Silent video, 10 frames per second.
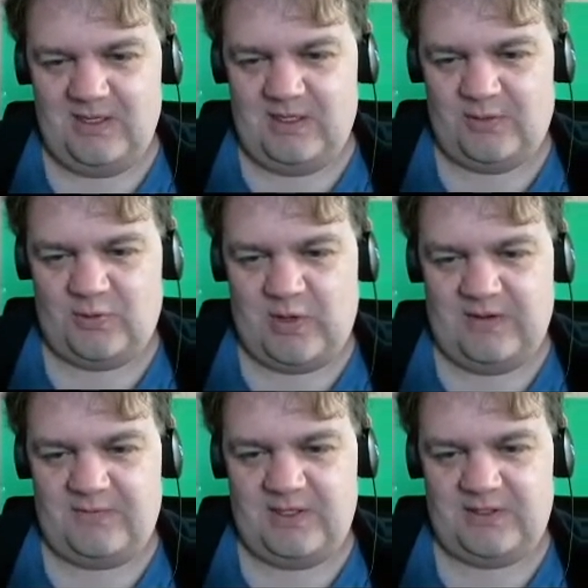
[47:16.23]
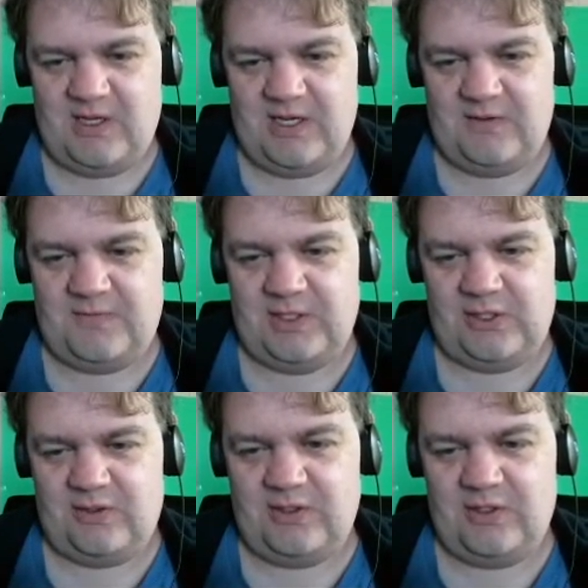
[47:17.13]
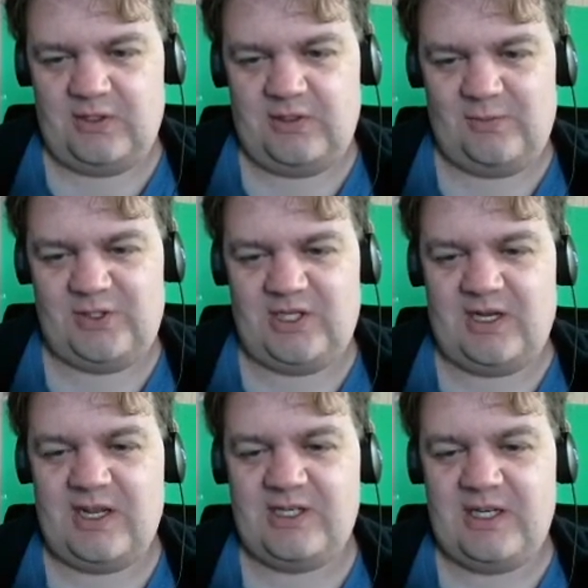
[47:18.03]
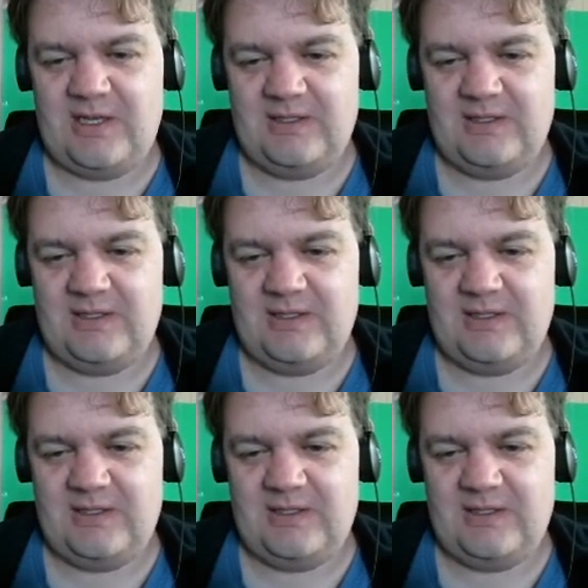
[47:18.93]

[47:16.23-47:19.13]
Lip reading: Just waiting for this guy to finish on the slot machine, actually.